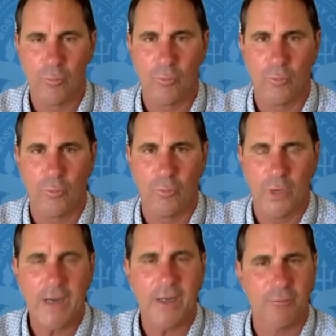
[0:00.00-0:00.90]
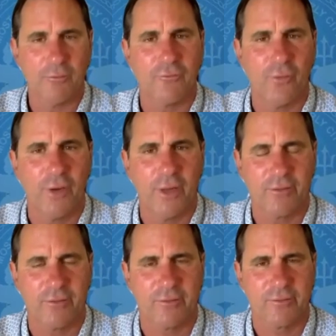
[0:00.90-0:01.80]
to move forward
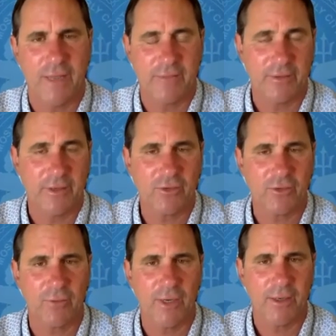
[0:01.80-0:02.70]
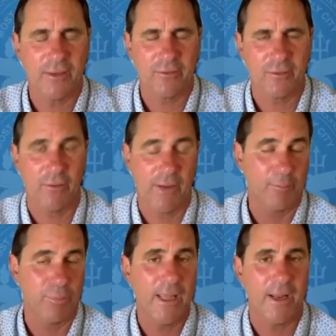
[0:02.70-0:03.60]
as a nation, right? And so, and a
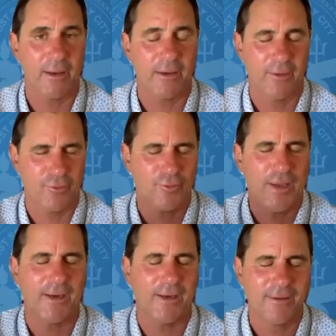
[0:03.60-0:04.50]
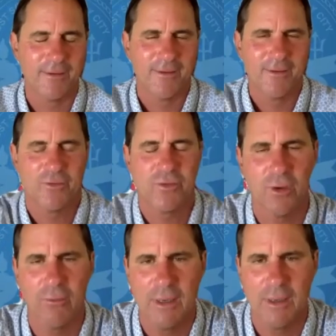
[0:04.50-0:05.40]
planet and a society.
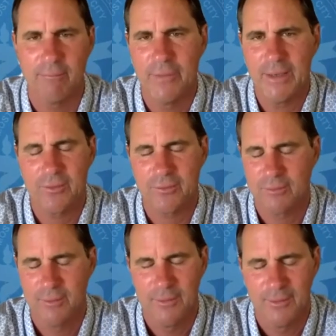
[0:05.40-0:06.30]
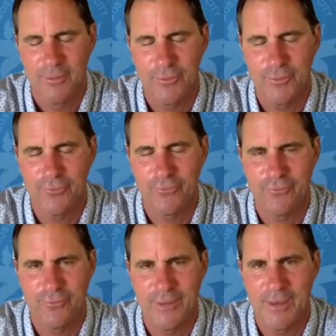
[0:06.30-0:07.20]
So that's sort of
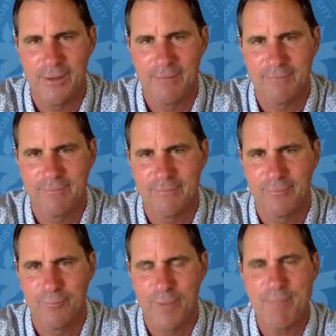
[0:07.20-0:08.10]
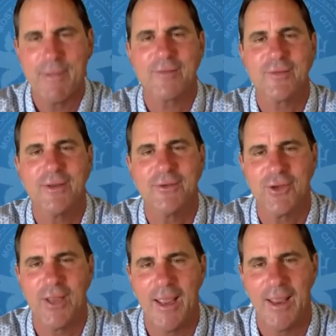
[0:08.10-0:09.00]
my message.
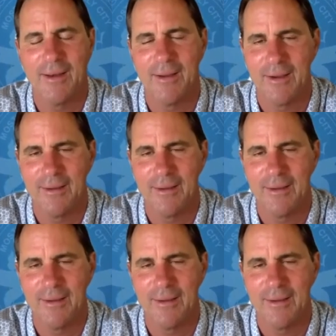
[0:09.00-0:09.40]
And I